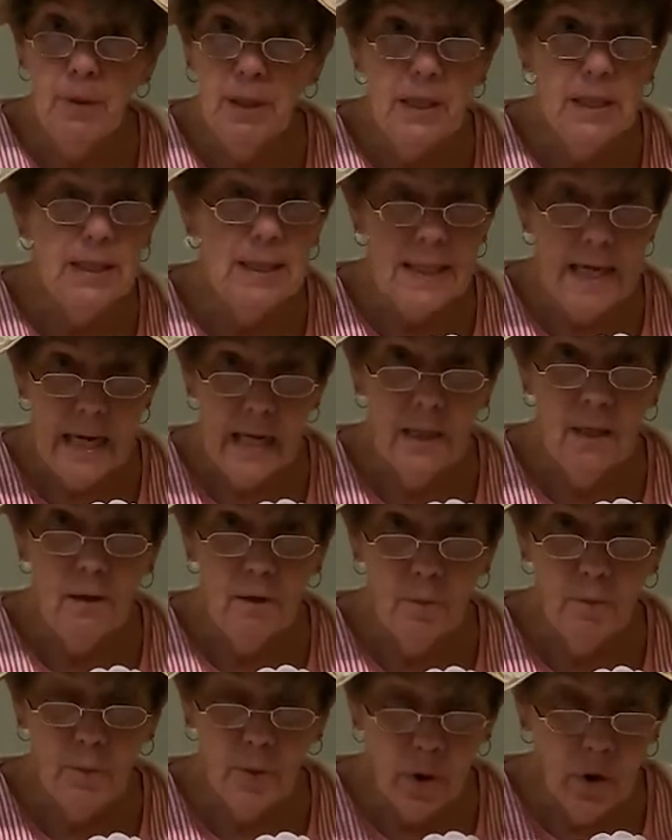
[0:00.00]
been dead.
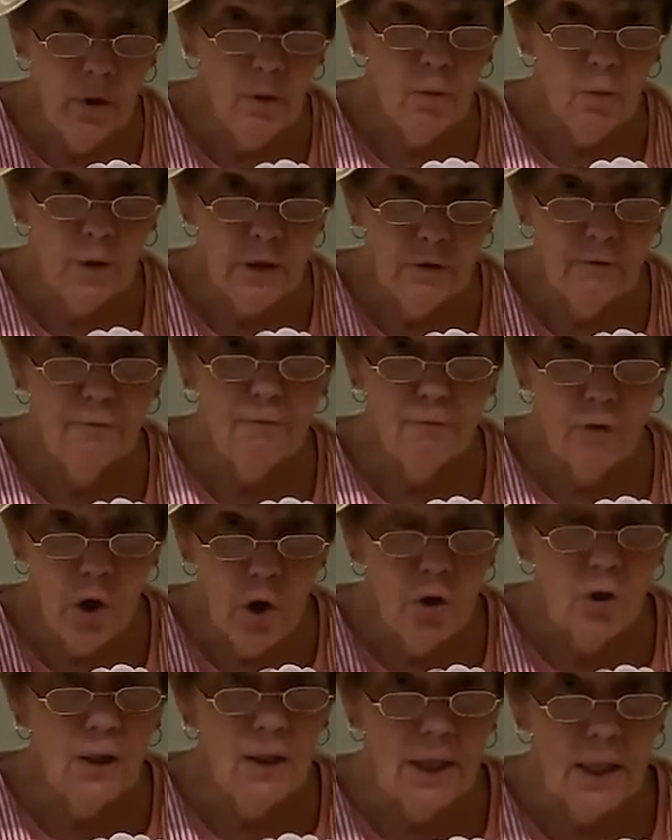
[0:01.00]
The bird was
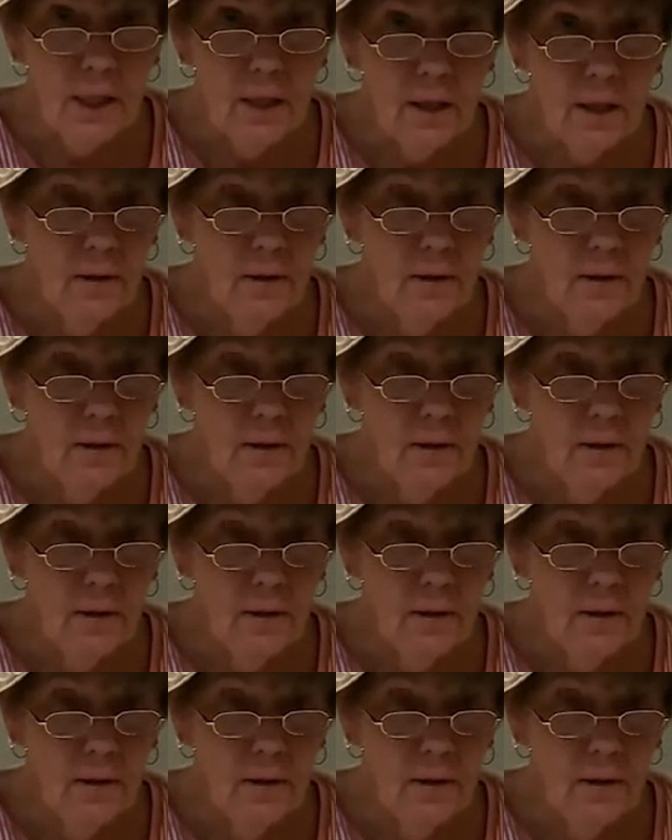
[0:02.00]
frozen.